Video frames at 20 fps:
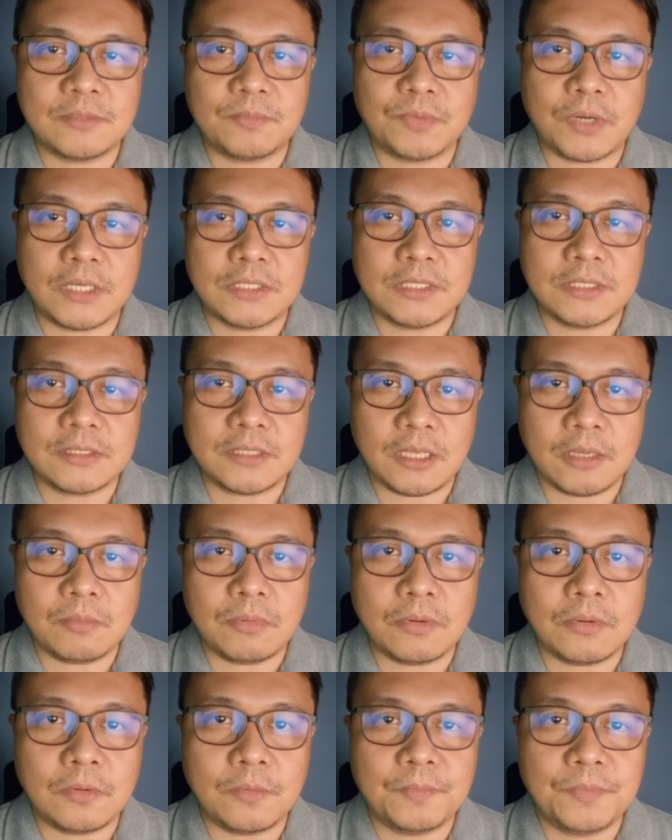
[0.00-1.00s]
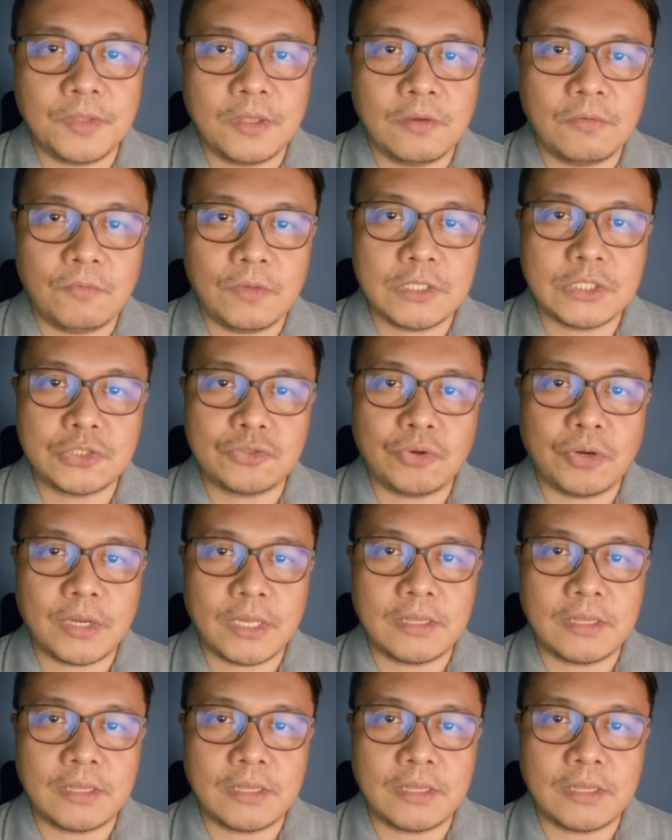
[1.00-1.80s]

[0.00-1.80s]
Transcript: the project table with strong